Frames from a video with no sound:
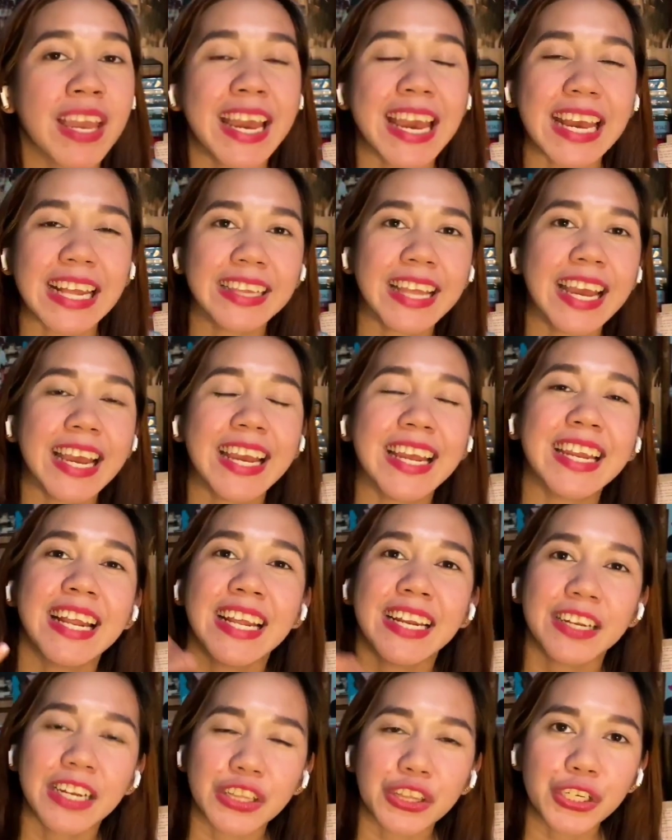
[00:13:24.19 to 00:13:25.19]
And then,
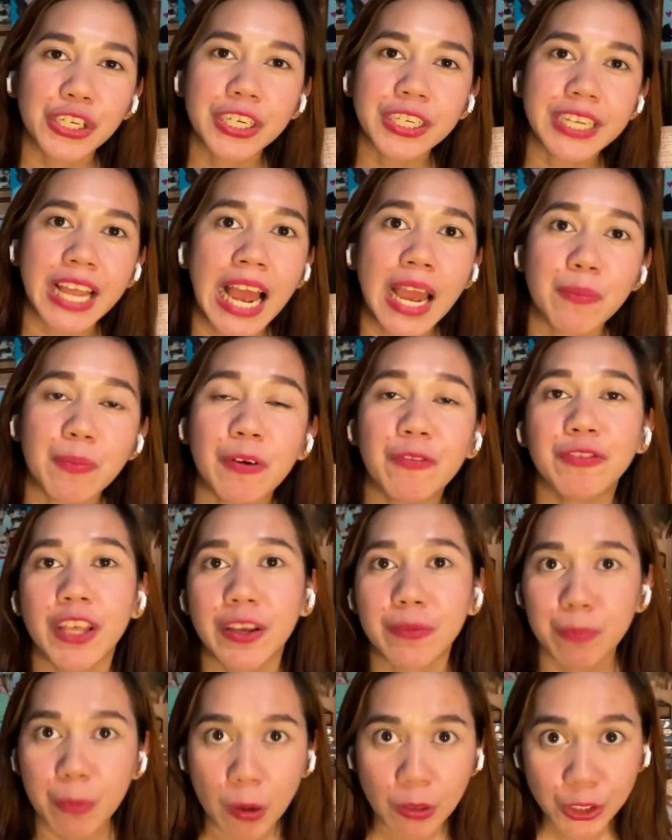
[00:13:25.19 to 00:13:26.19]
the third type of
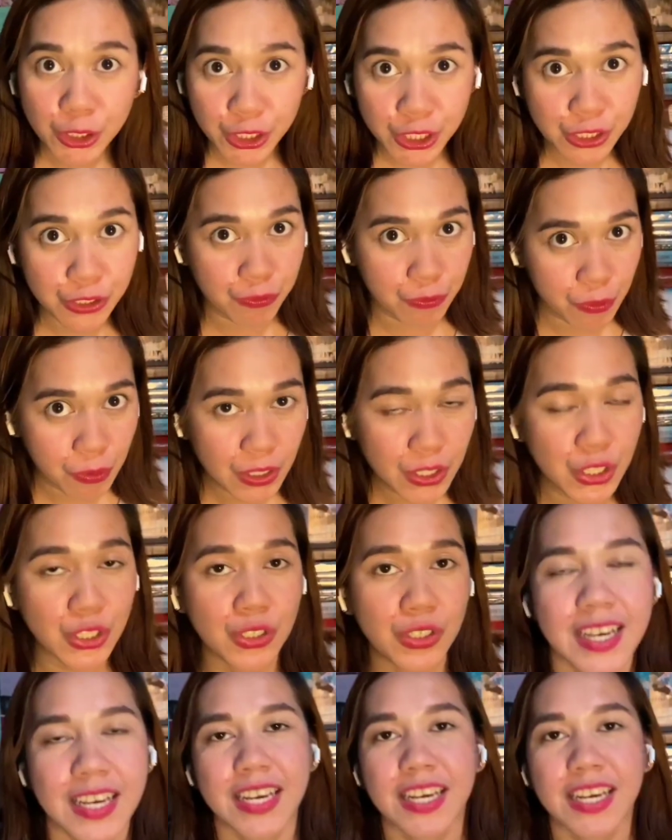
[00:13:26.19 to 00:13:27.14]
typologies of question